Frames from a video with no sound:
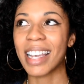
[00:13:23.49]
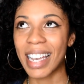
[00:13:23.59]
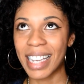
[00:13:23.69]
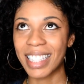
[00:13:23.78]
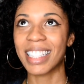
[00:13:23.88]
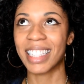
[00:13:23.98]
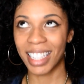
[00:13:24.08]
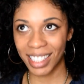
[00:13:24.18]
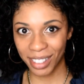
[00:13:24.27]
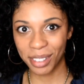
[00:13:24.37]
it
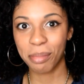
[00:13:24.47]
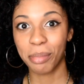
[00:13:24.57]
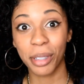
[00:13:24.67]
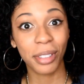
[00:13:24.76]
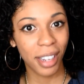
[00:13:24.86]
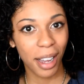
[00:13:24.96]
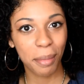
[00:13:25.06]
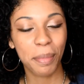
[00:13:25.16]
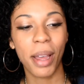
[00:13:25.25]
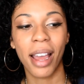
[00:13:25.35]
does build up
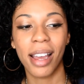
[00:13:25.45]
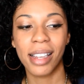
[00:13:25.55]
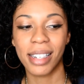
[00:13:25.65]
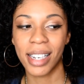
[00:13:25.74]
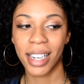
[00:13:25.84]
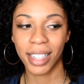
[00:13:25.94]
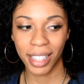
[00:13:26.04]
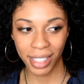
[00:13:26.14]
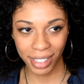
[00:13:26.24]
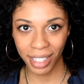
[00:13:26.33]
and it
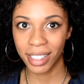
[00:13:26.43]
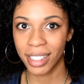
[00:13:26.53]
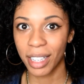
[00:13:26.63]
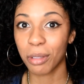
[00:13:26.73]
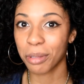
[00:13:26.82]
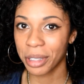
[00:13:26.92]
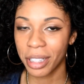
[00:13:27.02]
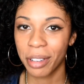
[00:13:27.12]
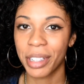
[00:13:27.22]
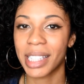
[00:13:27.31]
does get
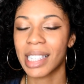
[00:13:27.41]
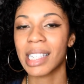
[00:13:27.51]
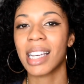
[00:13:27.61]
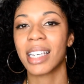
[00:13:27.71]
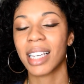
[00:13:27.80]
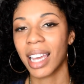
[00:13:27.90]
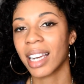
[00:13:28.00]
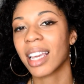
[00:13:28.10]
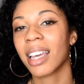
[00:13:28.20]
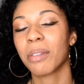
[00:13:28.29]
really greasy and it
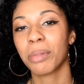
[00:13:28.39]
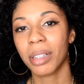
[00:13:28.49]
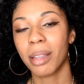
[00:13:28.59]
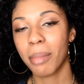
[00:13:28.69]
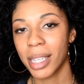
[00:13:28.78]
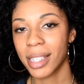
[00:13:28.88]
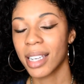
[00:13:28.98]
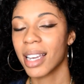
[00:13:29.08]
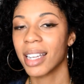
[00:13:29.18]
can get really messy.